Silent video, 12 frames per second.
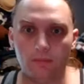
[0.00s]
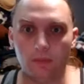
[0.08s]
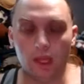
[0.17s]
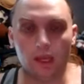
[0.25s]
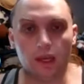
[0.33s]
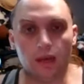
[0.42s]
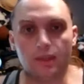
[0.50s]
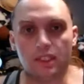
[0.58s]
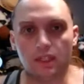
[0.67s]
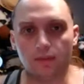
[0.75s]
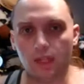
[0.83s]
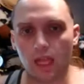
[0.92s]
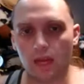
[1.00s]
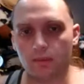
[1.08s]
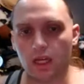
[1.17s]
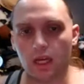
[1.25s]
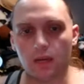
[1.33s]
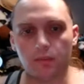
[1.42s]
I got myself a
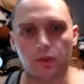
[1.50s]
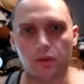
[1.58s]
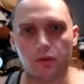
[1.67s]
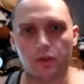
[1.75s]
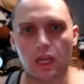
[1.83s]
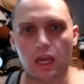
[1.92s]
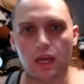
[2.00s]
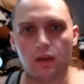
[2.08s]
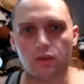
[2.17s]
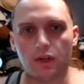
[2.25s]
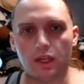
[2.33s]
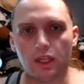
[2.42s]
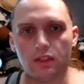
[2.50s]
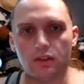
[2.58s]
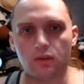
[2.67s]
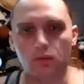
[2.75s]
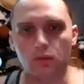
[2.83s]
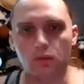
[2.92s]
laptop, cleared it out, tried to get to
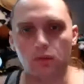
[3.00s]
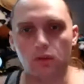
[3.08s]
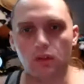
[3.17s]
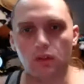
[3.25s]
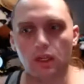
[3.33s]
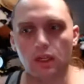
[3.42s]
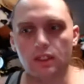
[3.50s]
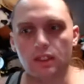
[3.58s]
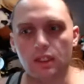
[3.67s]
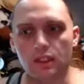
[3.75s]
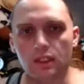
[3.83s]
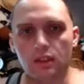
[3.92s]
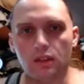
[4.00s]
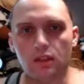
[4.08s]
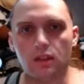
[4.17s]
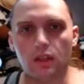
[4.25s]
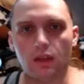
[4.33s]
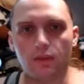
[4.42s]
school, sent in
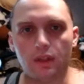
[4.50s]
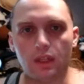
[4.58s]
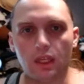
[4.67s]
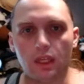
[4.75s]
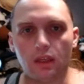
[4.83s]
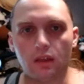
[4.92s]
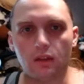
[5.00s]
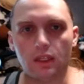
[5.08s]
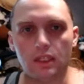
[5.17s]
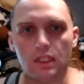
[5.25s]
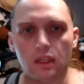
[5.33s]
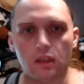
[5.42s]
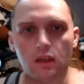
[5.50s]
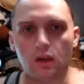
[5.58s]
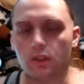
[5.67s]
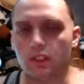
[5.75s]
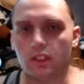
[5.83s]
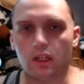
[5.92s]
everything. They said, no,
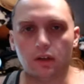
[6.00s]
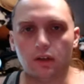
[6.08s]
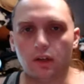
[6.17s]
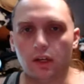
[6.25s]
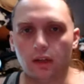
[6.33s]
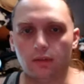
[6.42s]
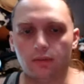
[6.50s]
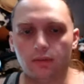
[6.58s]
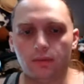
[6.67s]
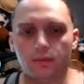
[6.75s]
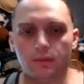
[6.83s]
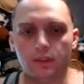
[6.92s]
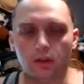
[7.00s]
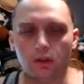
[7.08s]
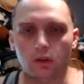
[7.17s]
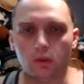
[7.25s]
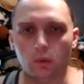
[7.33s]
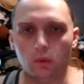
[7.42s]
it's not good enough.
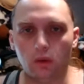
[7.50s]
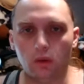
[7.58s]
So